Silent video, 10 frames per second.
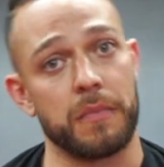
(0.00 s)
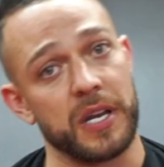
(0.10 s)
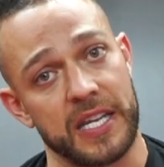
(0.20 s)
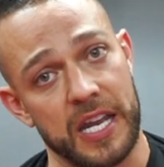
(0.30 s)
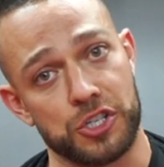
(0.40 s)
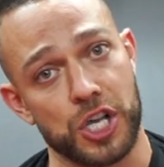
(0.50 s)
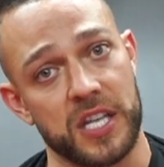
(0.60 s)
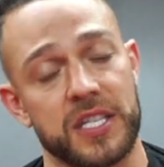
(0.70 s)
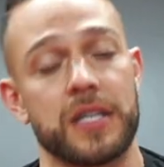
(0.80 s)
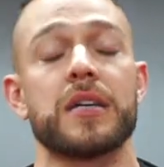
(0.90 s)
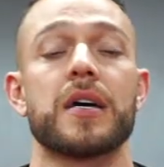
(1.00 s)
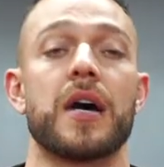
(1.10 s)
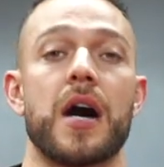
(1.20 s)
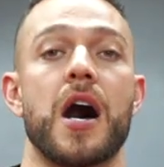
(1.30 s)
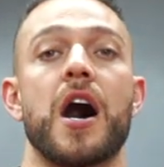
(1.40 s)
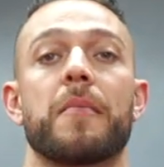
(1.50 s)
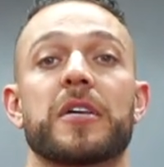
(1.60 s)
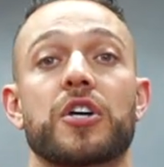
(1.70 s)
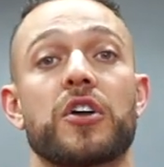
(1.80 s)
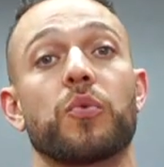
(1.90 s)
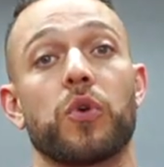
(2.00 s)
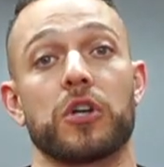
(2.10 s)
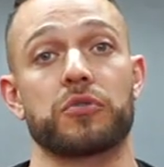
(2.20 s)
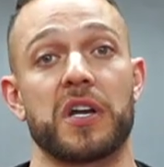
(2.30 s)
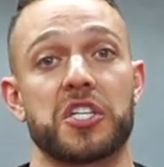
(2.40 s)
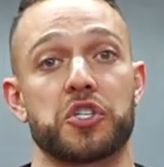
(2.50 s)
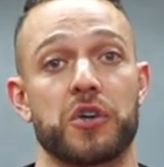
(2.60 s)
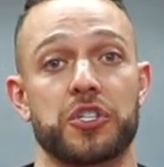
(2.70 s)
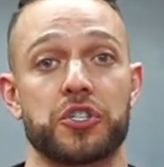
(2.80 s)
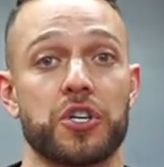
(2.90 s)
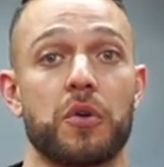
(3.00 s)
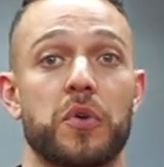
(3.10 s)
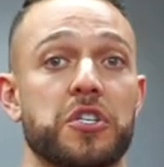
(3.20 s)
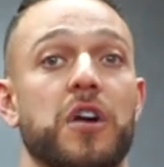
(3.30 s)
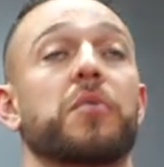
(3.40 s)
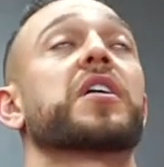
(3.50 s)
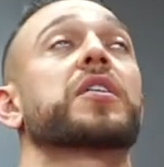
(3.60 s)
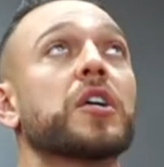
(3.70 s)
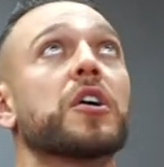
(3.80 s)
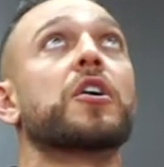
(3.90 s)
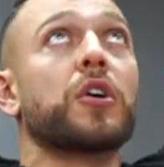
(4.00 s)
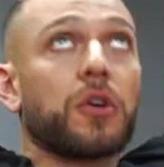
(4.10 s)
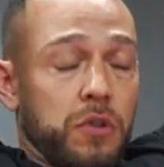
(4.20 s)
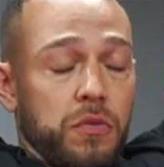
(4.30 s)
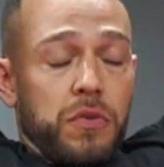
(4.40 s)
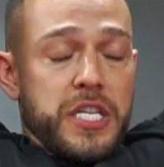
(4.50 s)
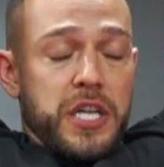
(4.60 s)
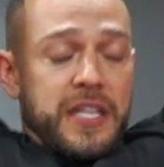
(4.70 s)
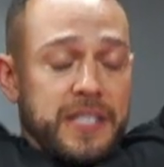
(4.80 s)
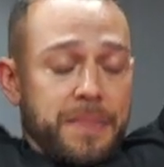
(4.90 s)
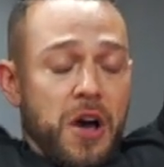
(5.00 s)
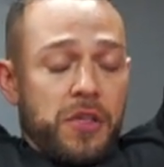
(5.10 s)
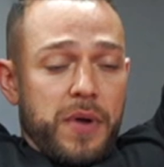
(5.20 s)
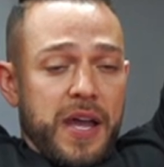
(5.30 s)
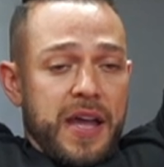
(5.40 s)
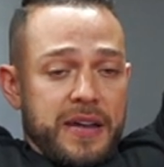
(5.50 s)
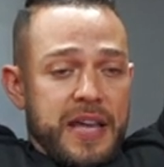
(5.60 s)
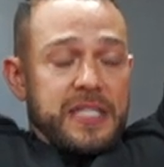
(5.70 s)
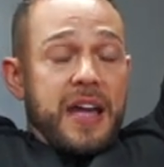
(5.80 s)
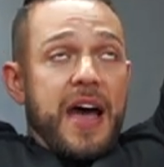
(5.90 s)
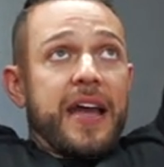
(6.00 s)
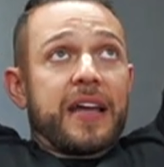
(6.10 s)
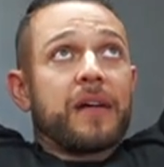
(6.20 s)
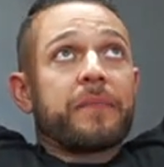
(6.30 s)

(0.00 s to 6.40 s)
my buddy Kenny Johnson. Um, it's called the world's greatest stretch. So we start with Raise your hands up all the way nice and high.